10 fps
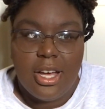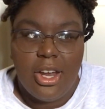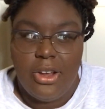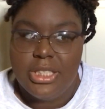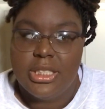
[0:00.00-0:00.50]
I
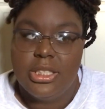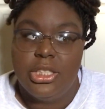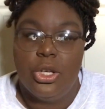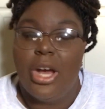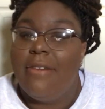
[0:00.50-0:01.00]
don't know,
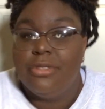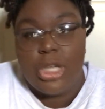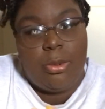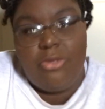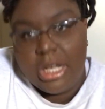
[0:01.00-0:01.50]
you're gonna have
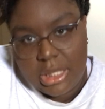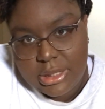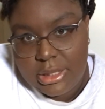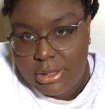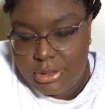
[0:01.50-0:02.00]
trouble finding a
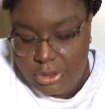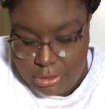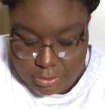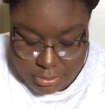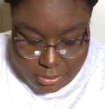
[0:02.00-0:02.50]
seat.
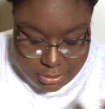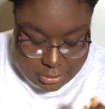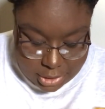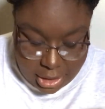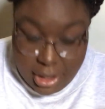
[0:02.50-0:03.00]
So
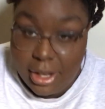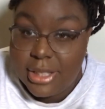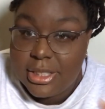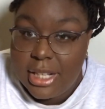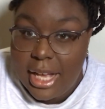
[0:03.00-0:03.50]

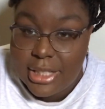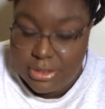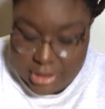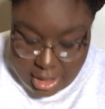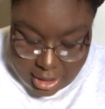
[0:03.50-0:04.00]
get to class
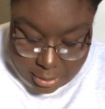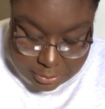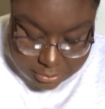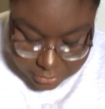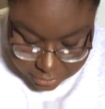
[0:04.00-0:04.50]
on time.
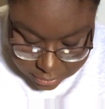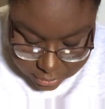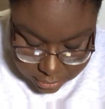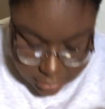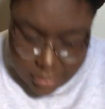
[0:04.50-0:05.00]

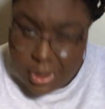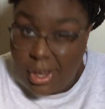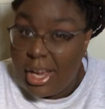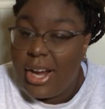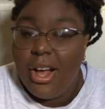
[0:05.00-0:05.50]

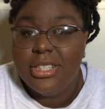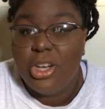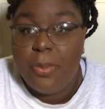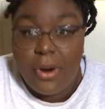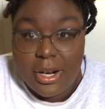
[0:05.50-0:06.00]
And
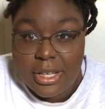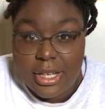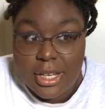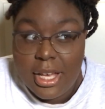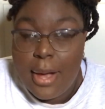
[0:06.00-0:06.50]
also
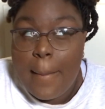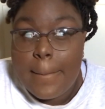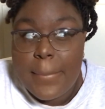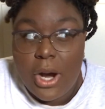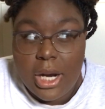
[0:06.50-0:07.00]
parking.
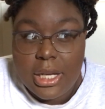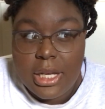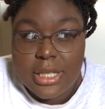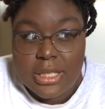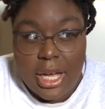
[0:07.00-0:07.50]

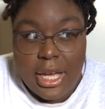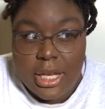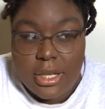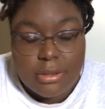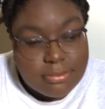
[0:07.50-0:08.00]
Parking is
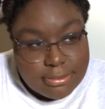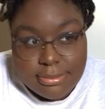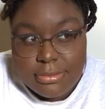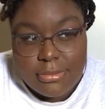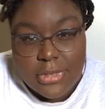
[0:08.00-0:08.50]
like
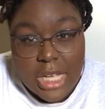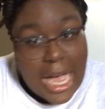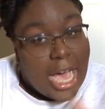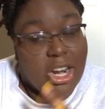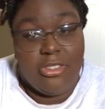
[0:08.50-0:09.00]

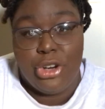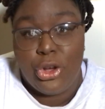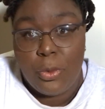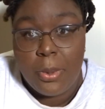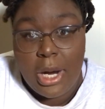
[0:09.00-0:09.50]
I don't even
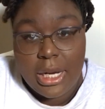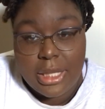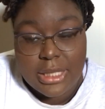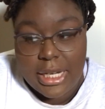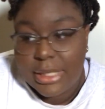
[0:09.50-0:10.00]
know.
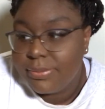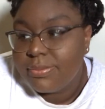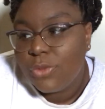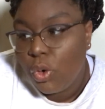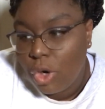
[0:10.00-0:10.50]
Parking is like
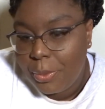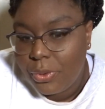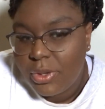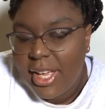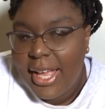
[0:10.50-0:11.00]

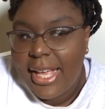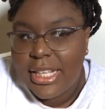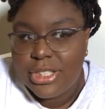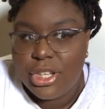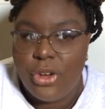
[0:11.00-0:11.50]
horrible.
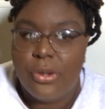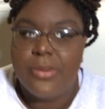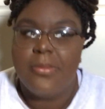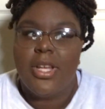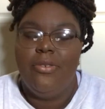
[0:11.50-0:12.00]

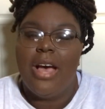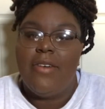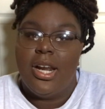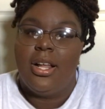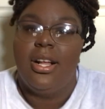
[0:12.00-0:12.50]
So if you
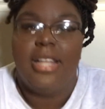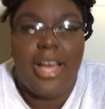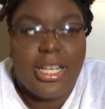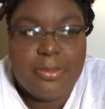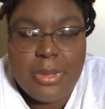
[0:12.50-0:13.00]
have eight o'clock
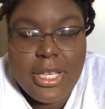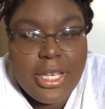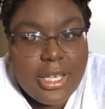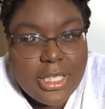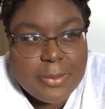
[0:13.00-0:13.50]
class,
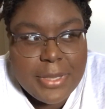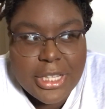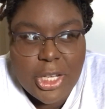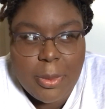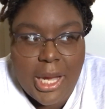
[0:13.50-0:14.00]
please
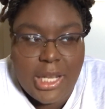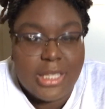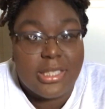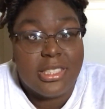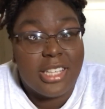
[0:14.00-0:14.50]
get there by at
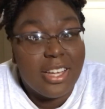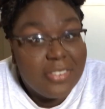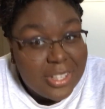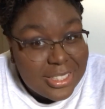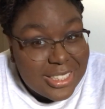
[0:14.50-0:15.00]
least
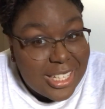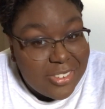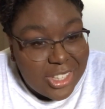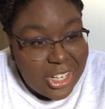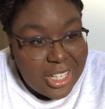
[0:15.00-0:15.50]
seven,
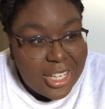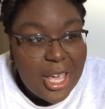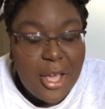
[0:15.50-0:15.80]
seven thirty.